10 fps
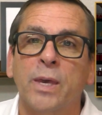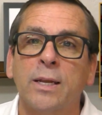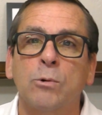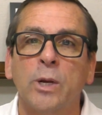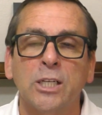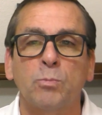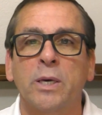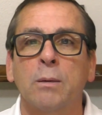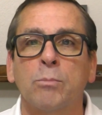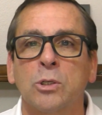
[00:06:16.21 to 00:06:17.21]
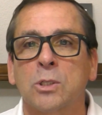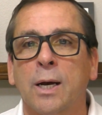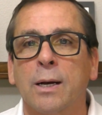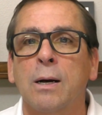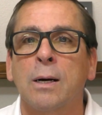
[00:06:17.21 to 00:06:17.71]
Head to
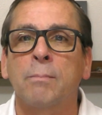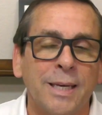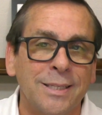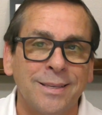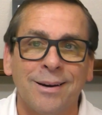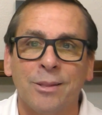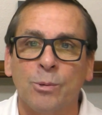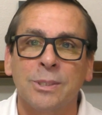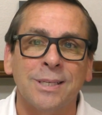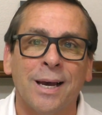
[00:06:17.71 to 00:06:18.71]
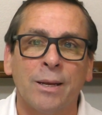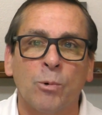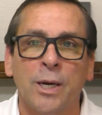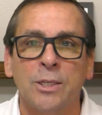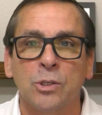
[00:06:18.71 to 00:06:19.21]
rexpickettbooks.com. He's the author of
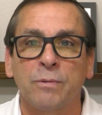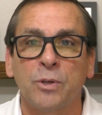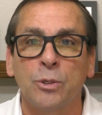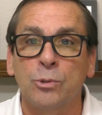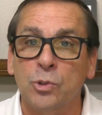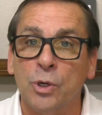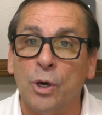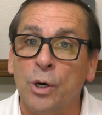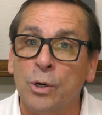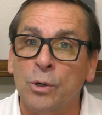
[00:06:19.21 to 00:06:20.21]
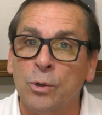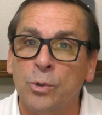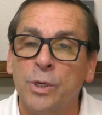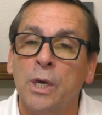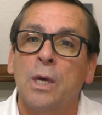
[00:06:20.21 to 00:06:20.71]
Sideways, and if you use the code